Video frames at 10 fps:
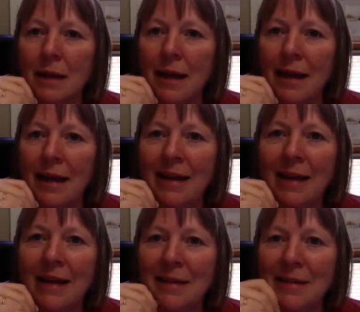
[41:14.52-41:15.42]
He
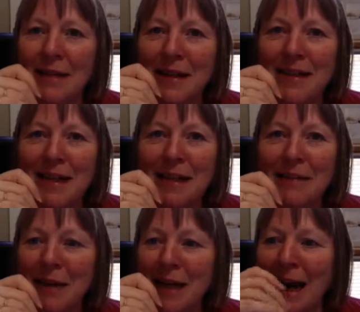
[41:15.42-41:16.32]
kind of is kind
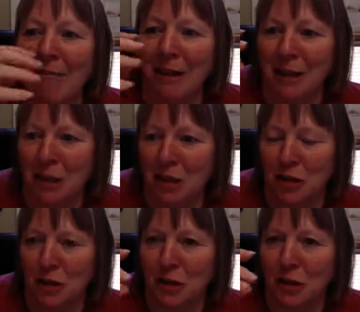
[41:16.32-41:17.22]
of a caricature
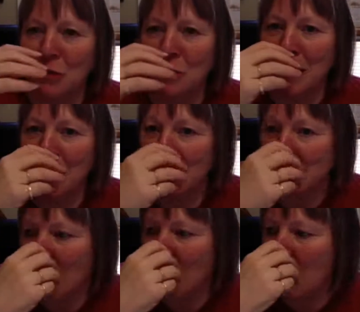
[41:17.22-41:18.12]
almost
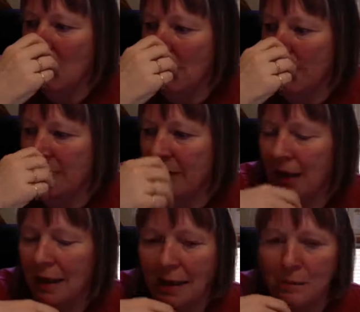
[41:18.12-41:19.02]
of
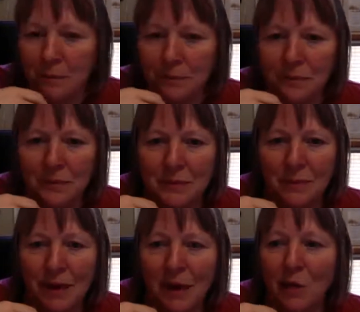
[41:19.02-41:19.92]

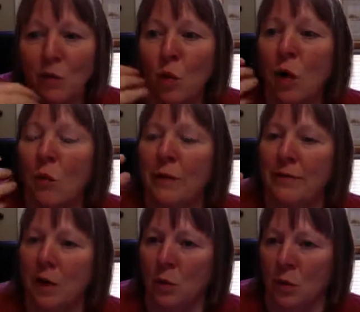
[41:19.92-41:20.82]
what we've
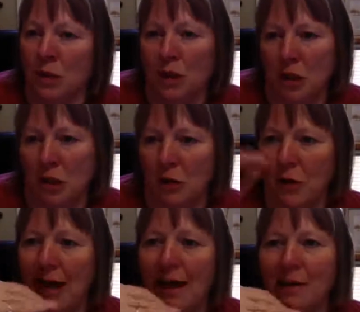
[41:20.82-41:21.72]
not wanted to look
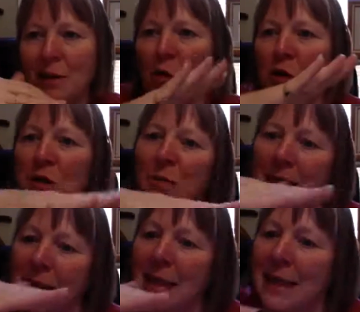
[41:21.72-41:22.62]
at, what's
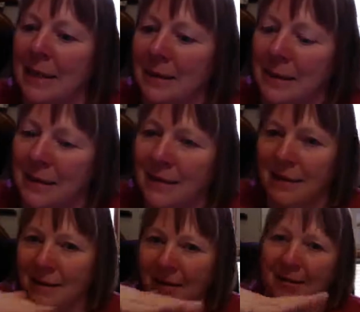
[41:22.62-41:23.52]
been hidden,
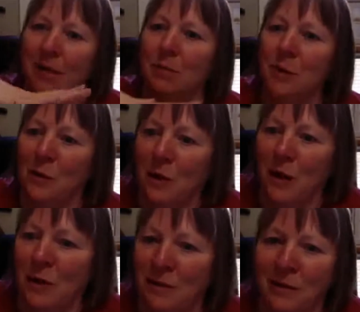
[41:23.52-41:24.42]
smoothed
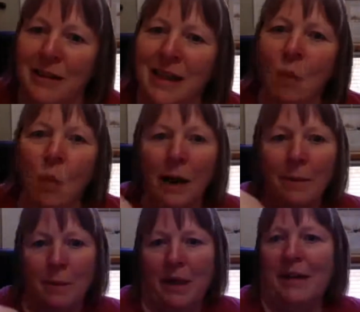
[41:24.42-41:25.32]
over in that
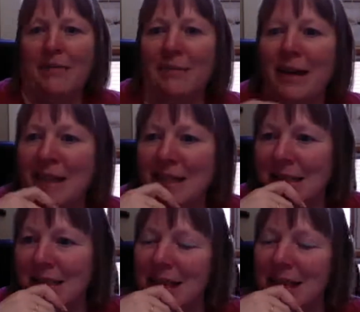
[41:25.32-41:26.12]
white picket fence